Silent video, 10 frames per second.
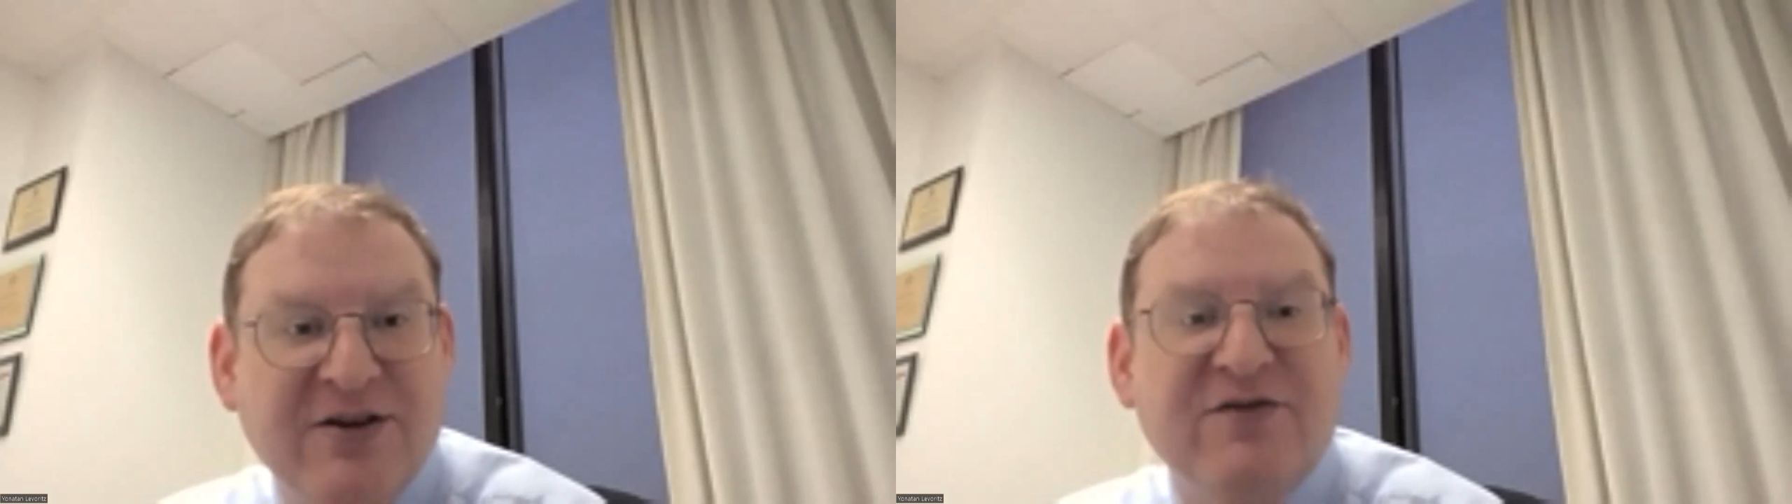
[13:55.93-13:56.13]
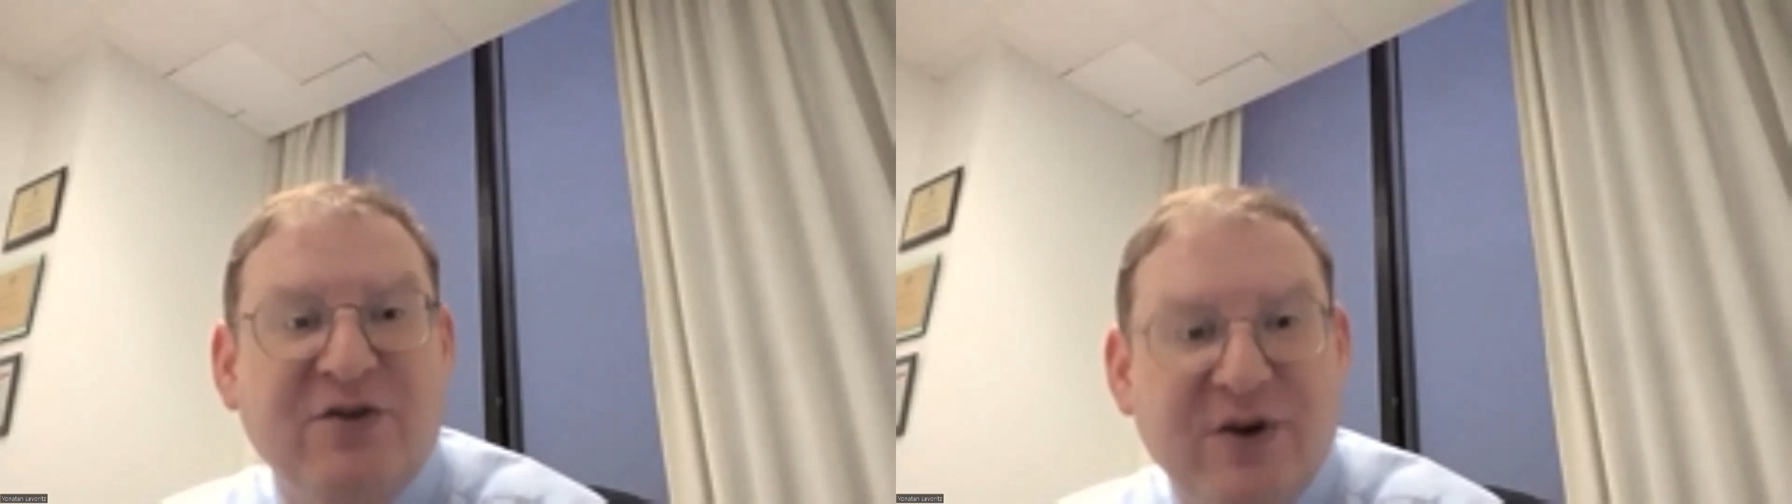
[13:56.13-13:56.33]

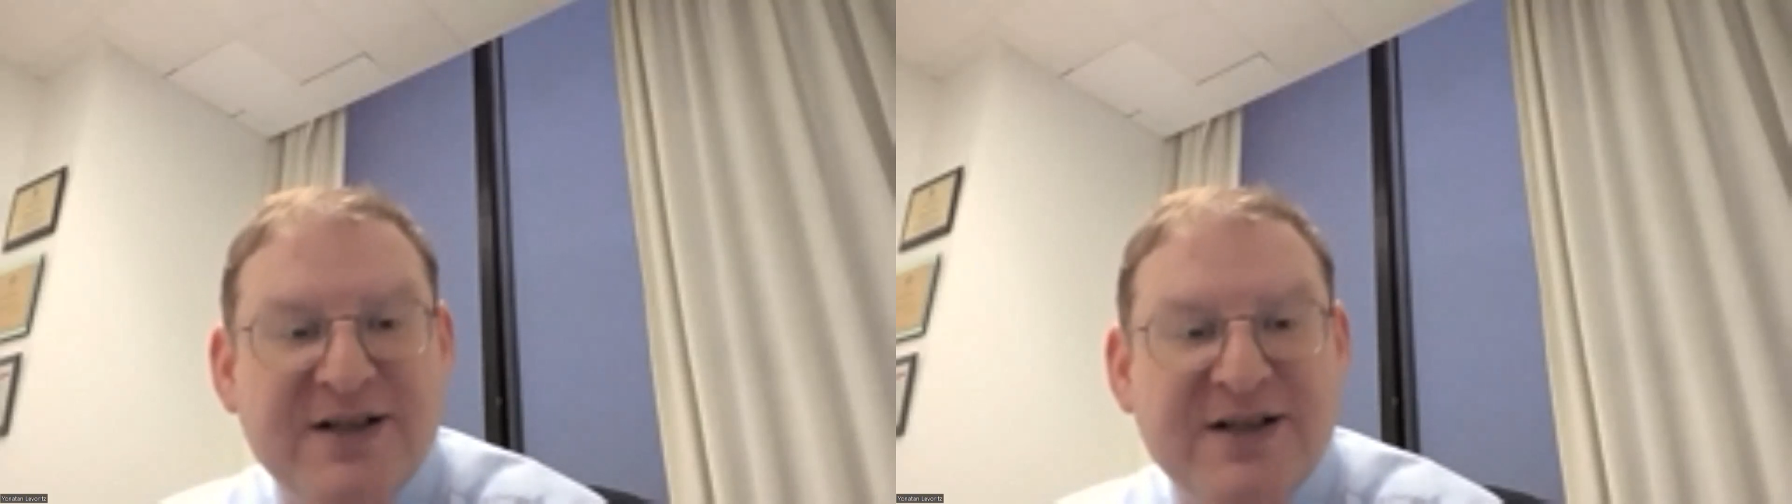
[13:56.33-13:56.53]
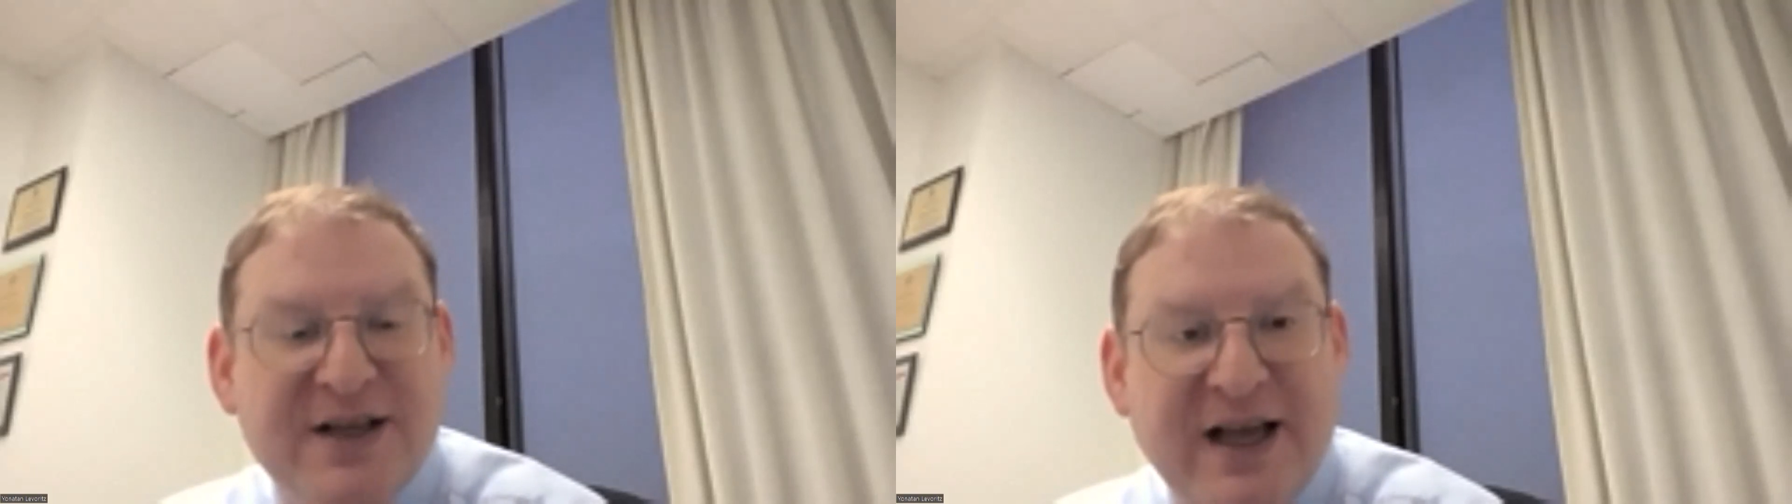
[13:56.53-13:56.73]
The
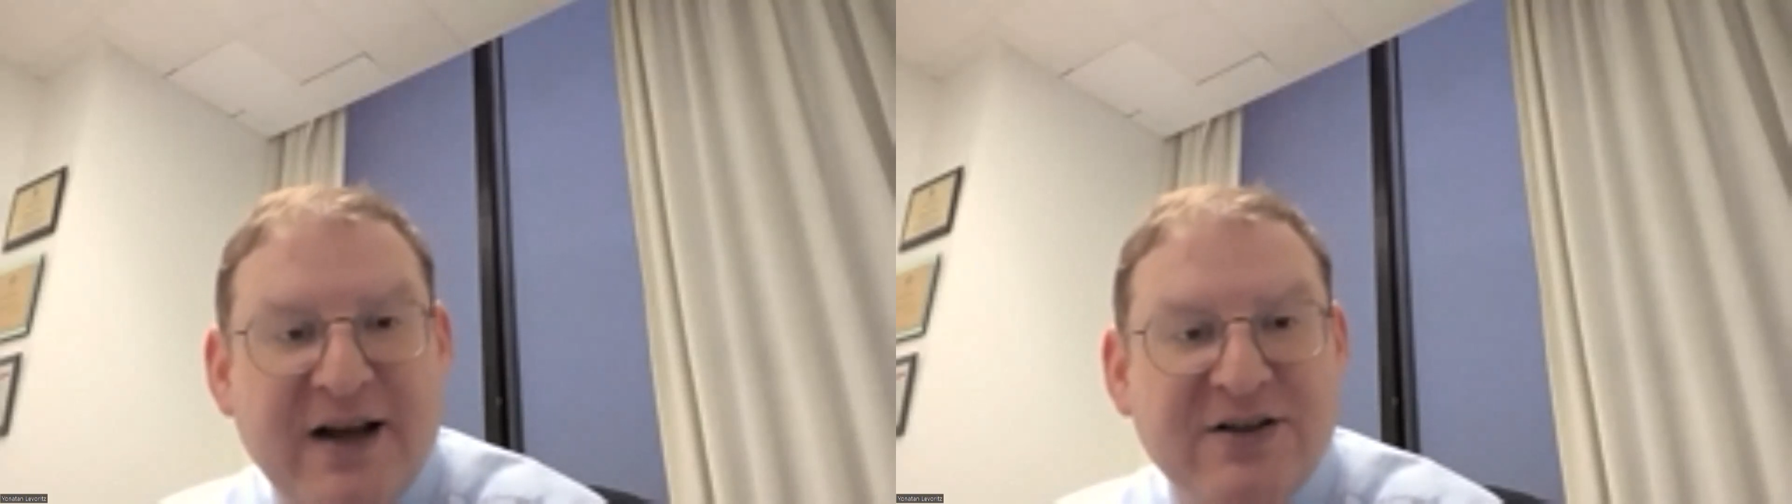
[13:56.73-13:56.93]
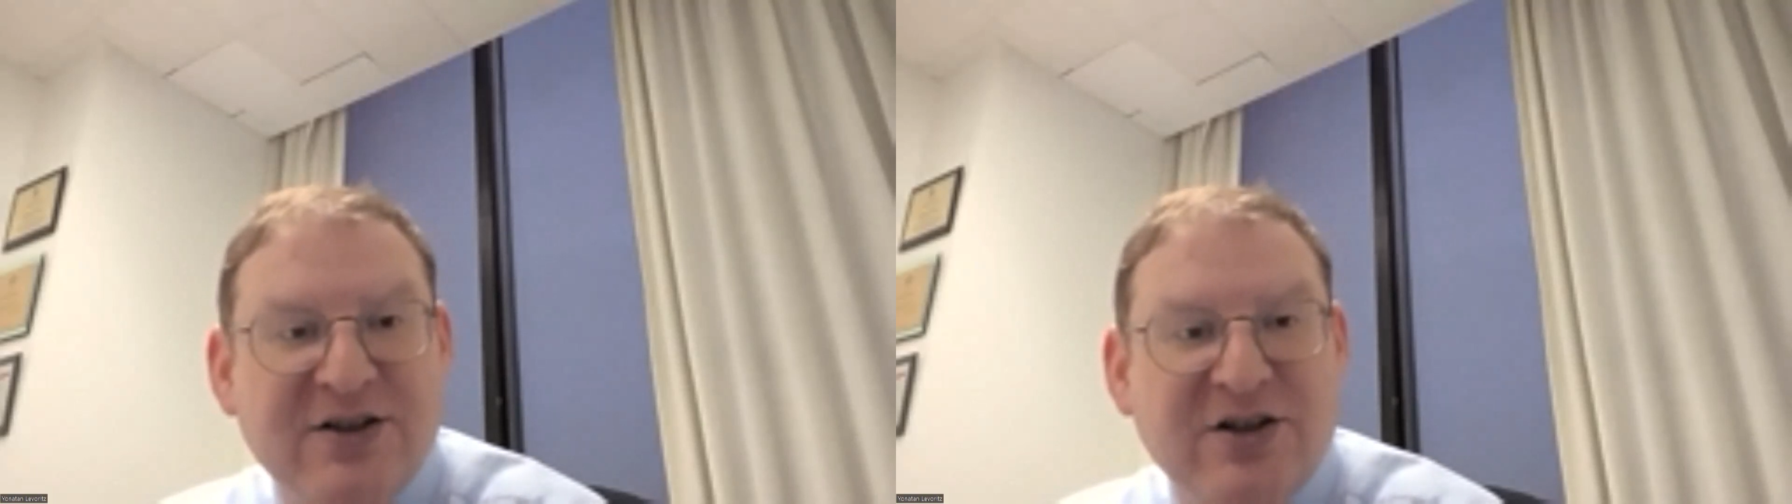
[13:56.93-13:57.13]
forensic
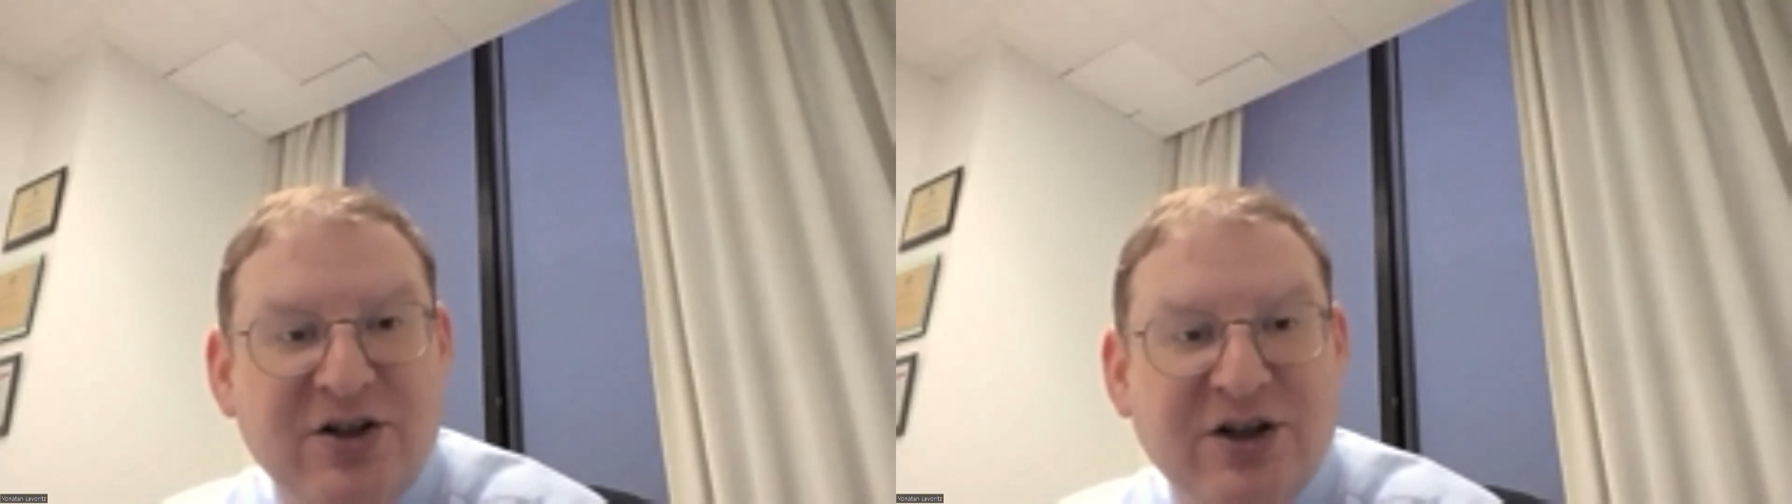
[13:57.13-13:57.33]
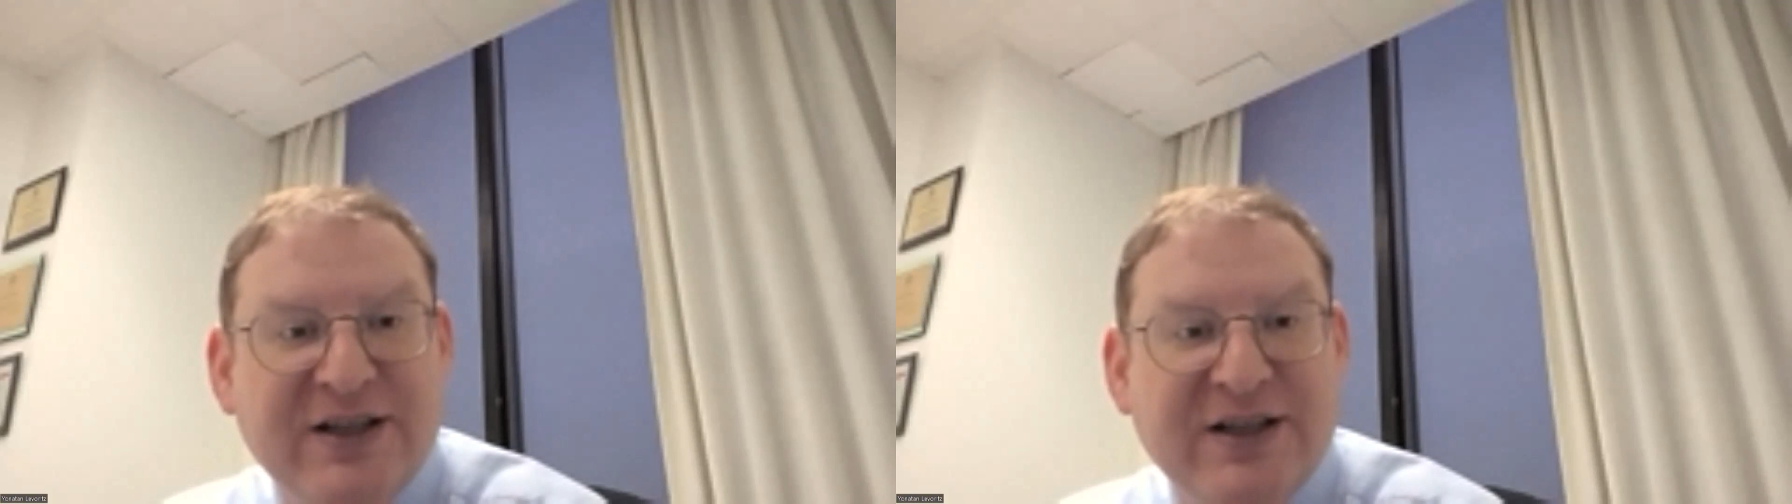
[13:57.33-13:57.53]
accountant is going to
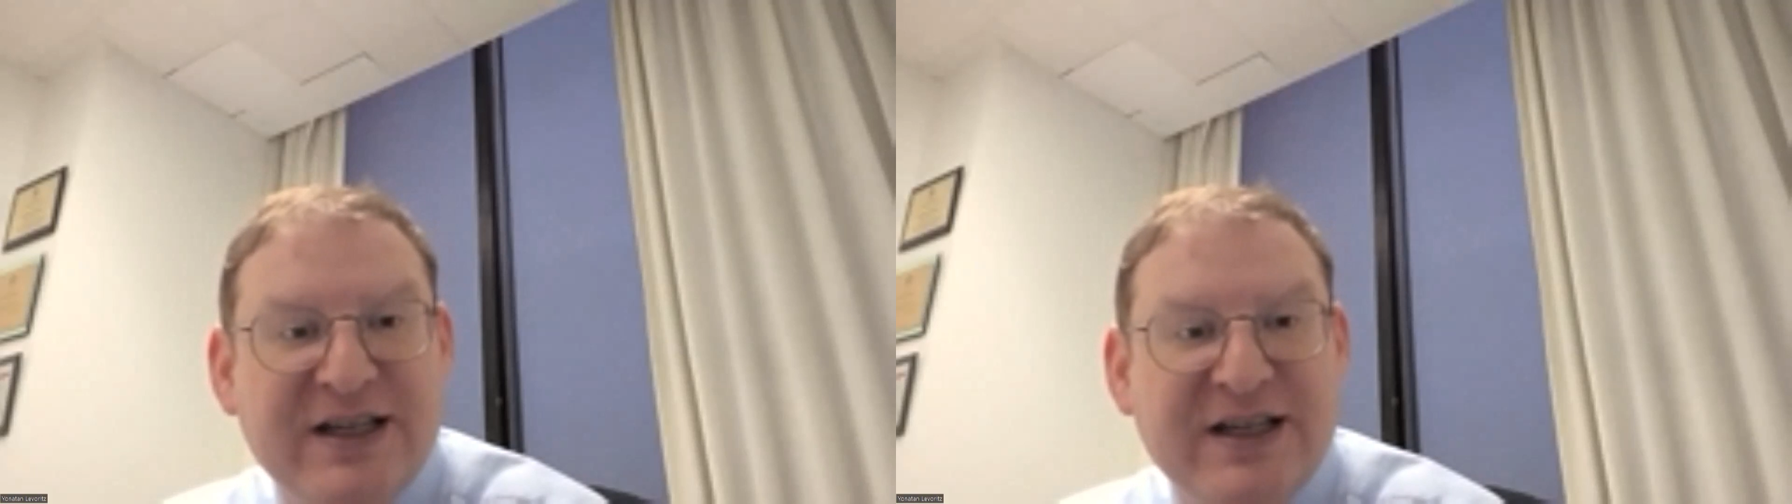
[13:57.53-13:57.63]
look at